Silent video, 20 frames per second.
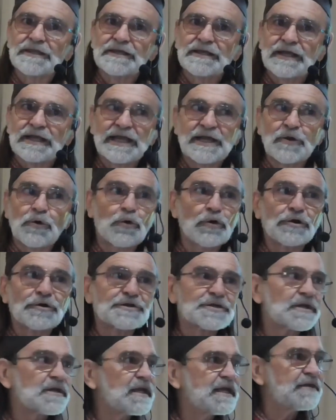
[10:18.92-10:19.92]
In order
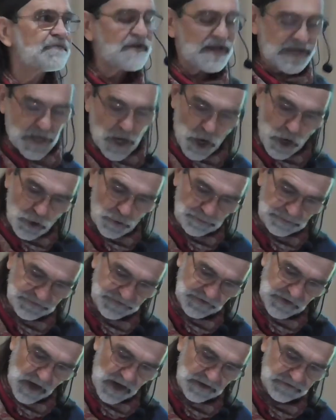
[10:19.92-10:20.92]
to live in hope,
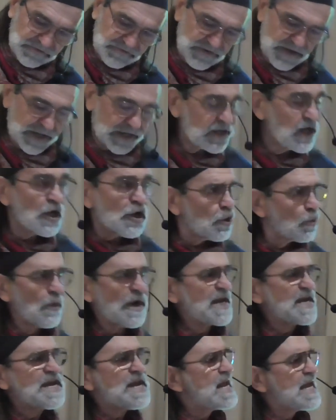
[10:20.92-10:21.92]
Scott said,
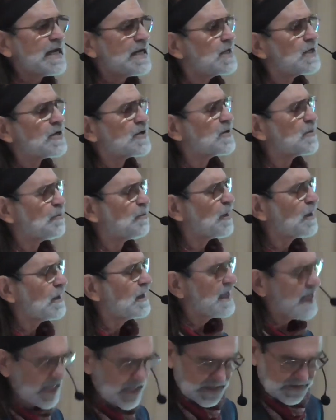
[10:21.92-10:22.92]
we needn't
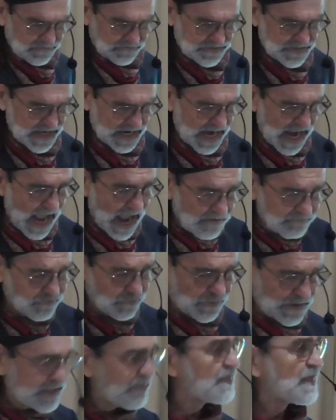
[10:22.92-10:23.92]
believe that
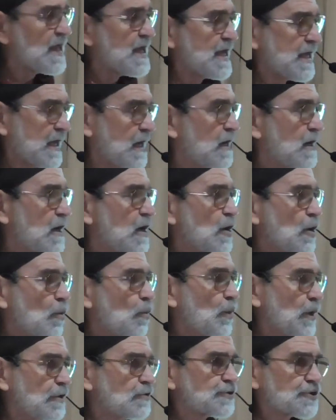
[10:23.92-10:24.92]
everything
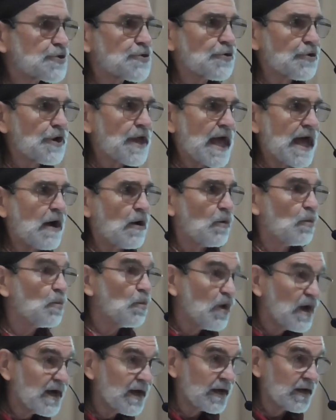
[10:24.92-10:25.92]
will turn out
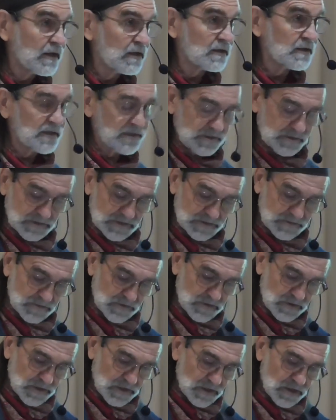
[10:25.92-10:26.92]
well.
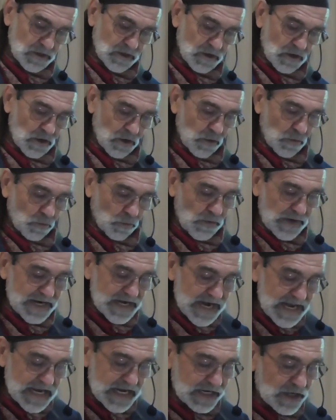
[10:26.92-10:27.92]
We
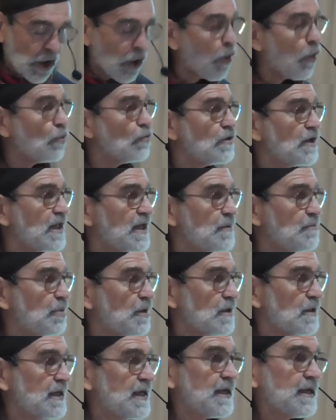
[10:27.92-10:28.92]
need only
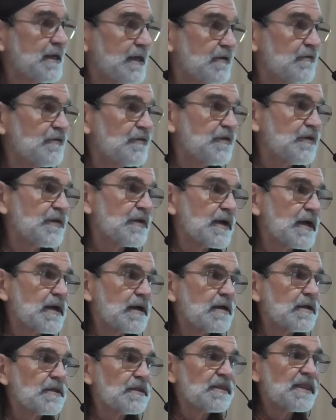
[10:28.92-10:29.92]
believe
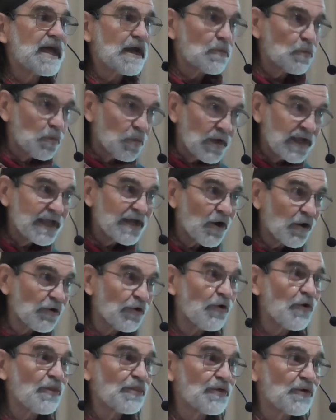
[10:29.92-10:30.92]
that we are
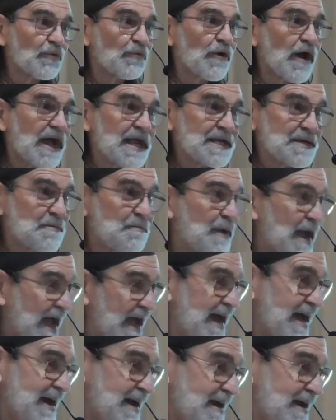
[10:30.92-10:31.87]
on the right path.